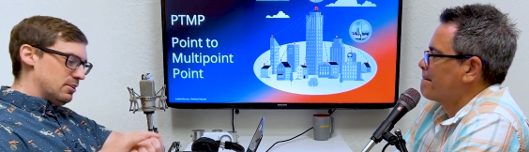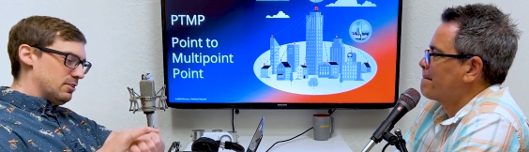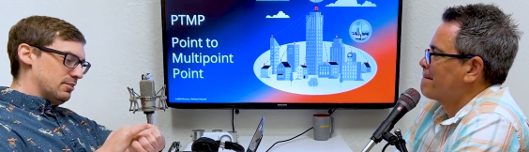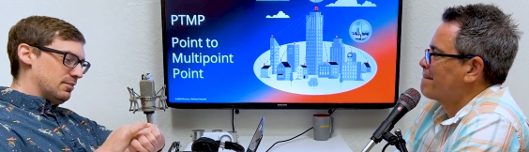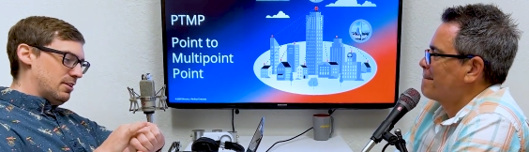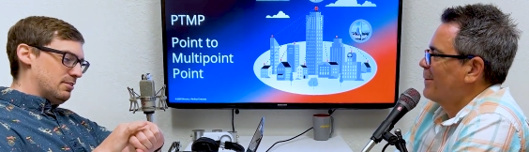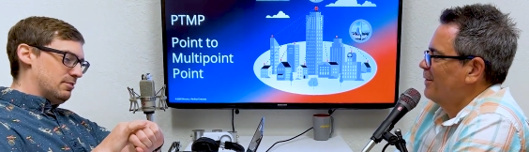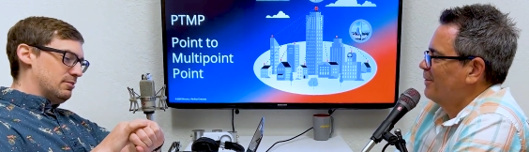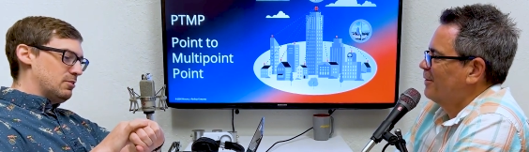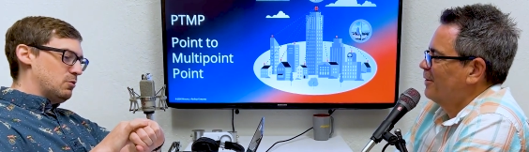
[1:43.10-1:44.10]
Speaker 1: here. I don't, I
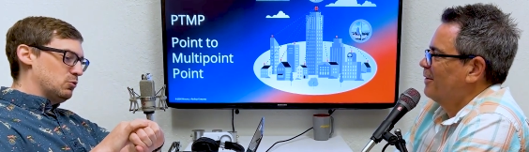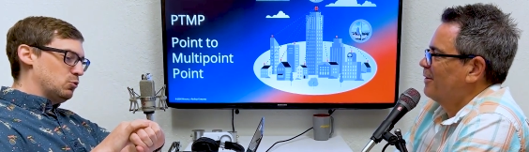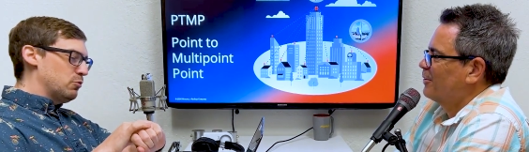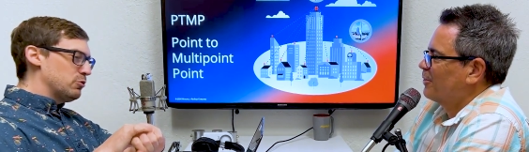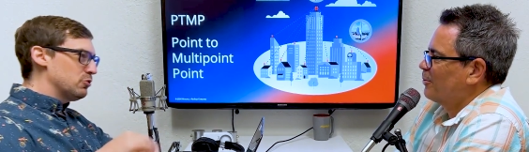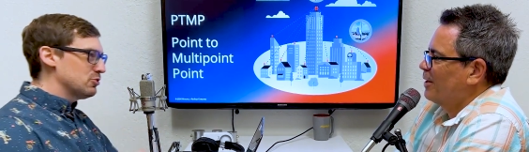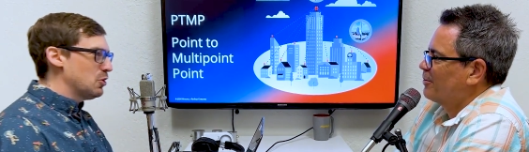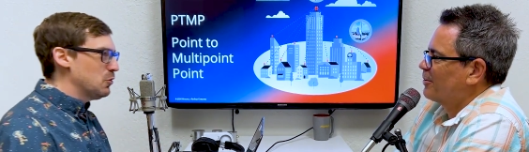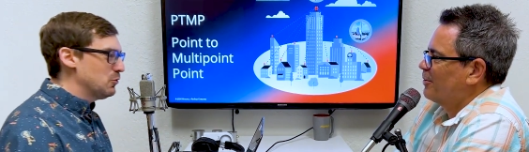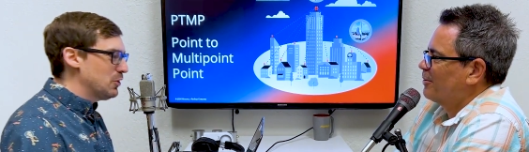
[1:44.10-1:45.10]
don't know, 12 years
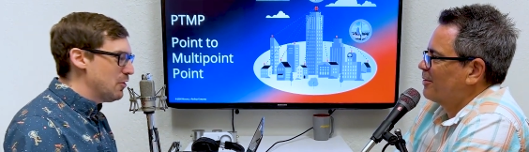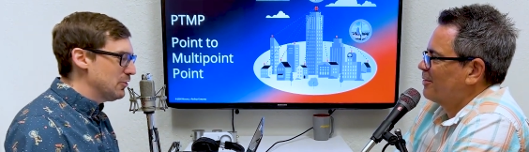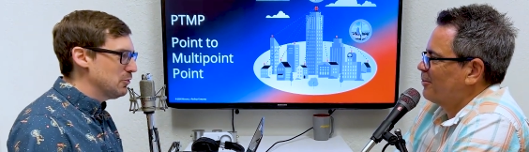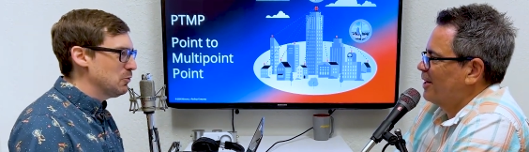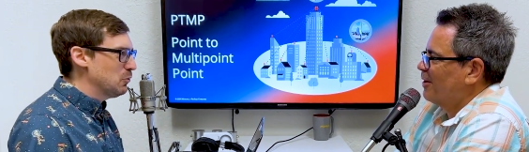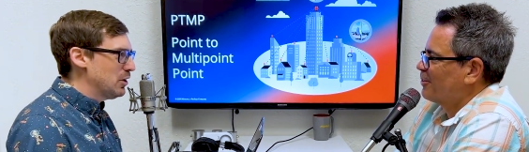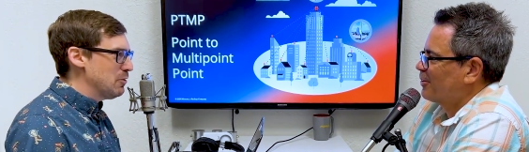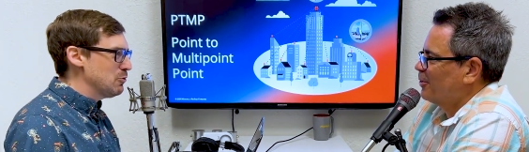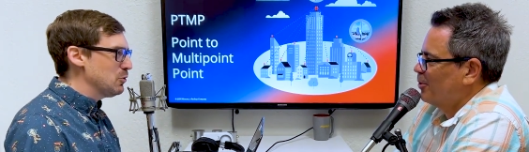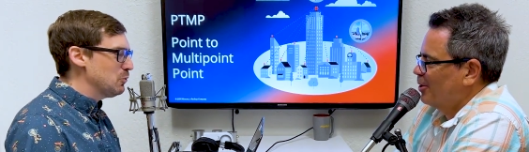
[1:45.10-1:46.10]
ago, ago, now, or
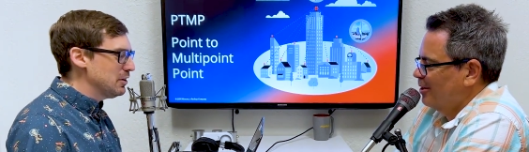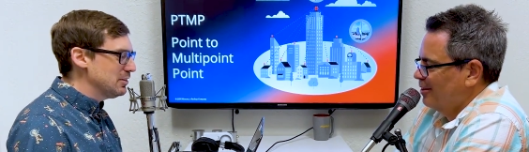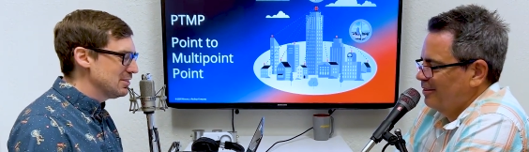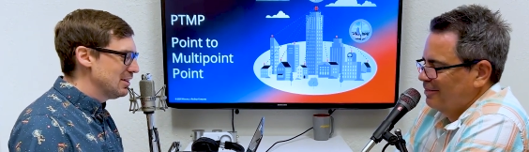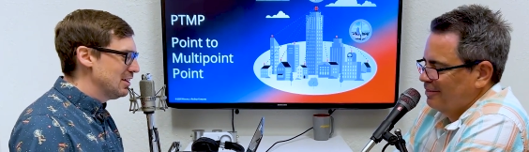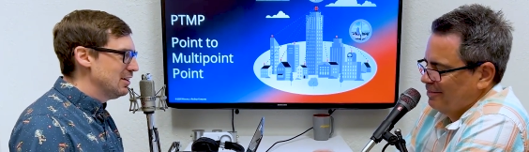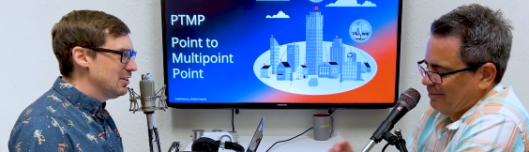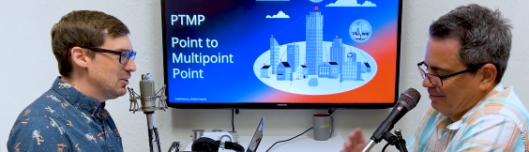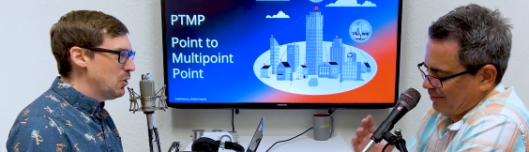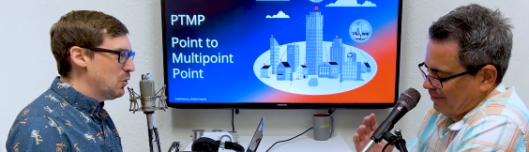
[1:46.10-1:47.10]
whatever ago. it was.
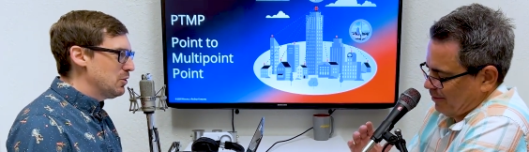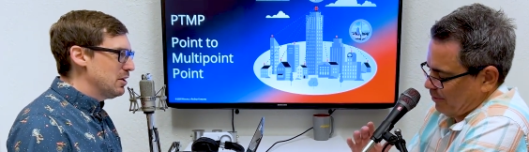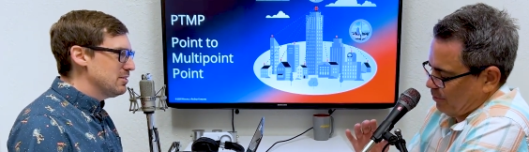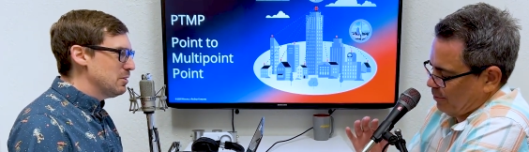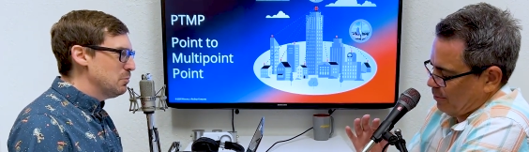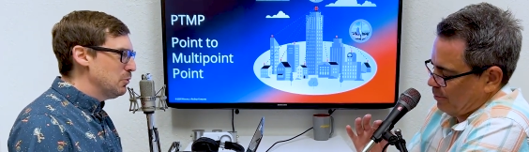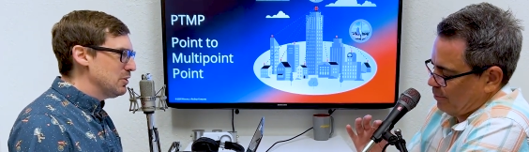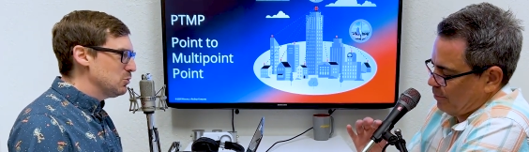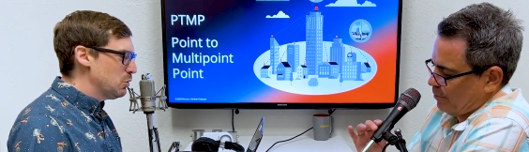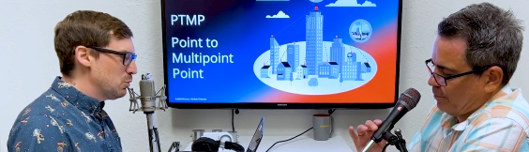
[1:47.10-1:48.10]
You know, at, at some
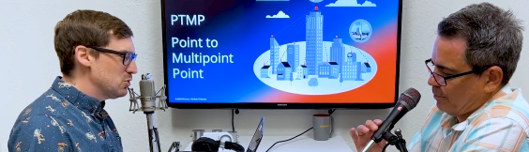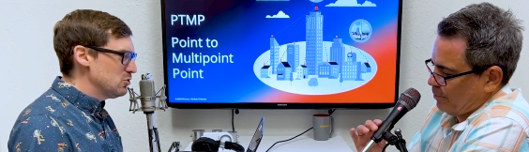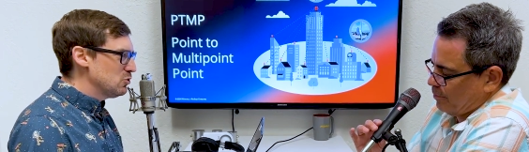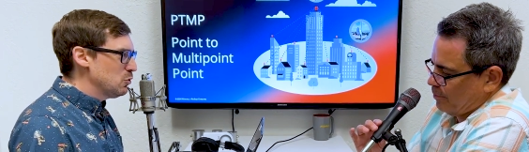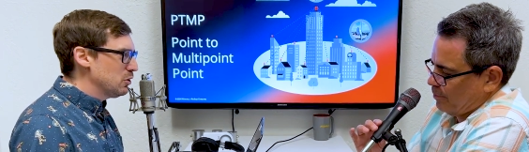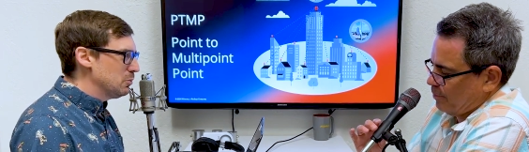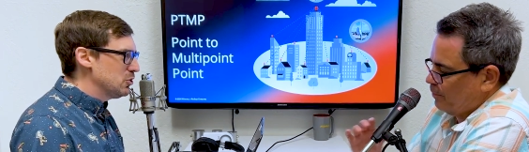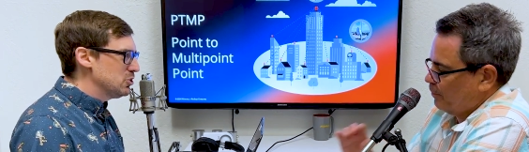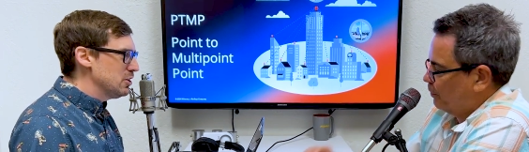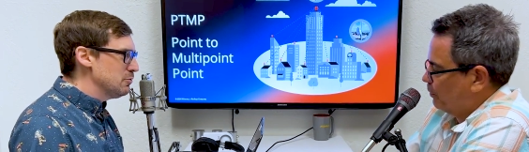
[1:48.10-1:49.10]
points we were just doing a
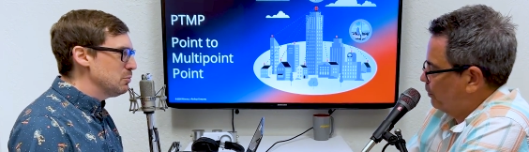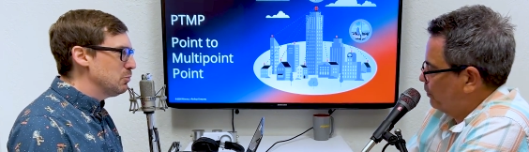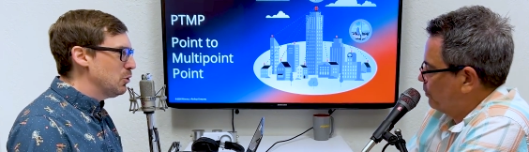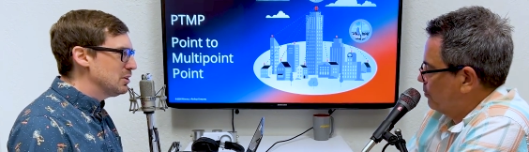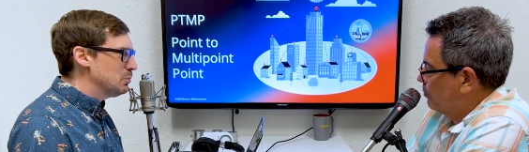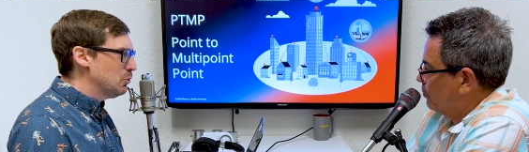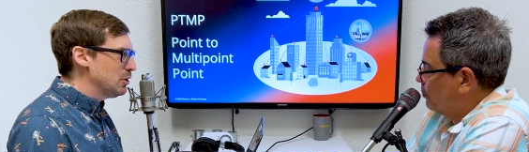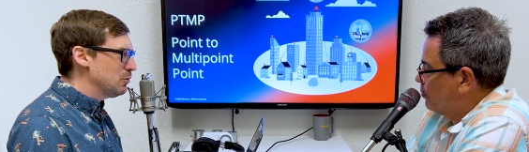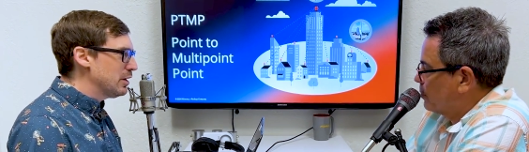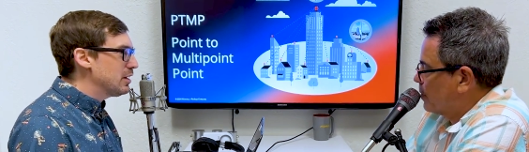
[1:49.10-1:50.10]
bunch of different point to
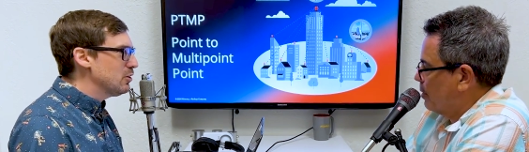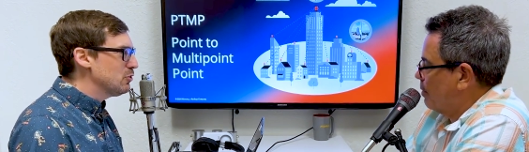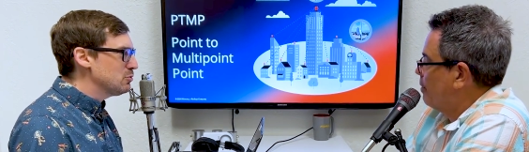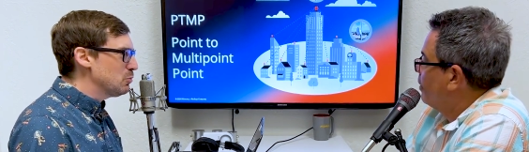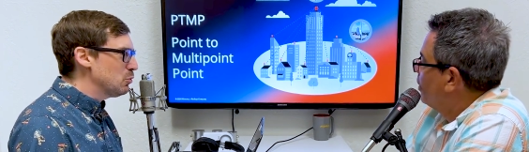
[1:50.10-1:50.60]
point radios from a